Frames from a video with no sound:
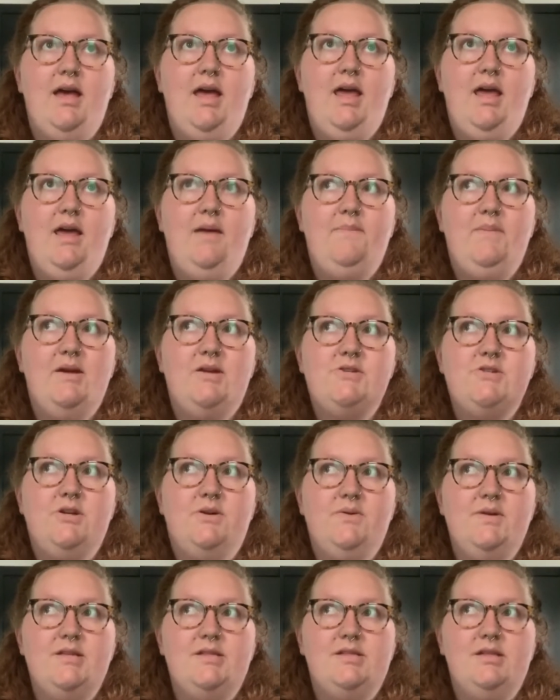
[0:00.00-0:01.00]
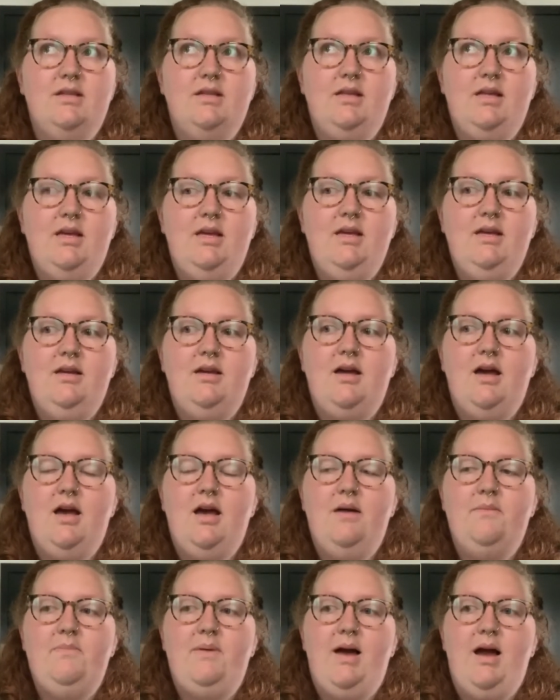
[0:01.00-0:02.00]
a picture recently
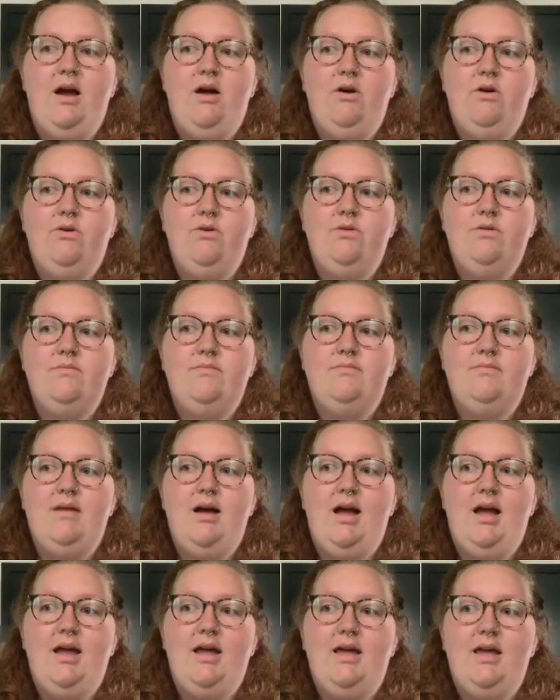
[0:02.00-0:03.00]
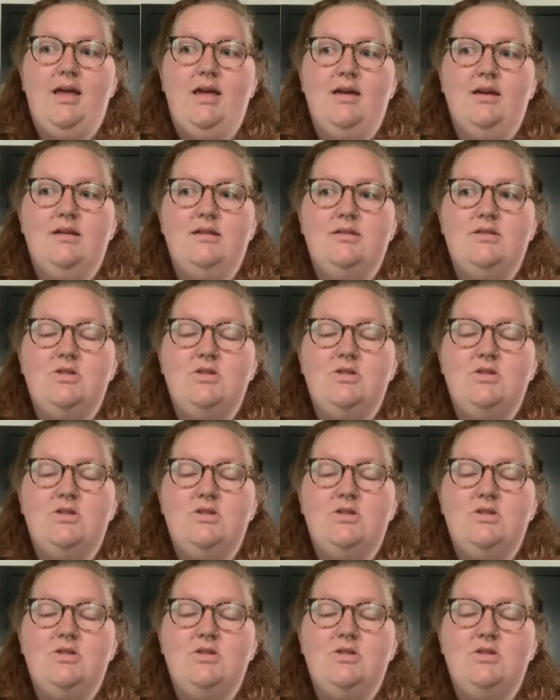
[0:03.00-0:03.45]
about my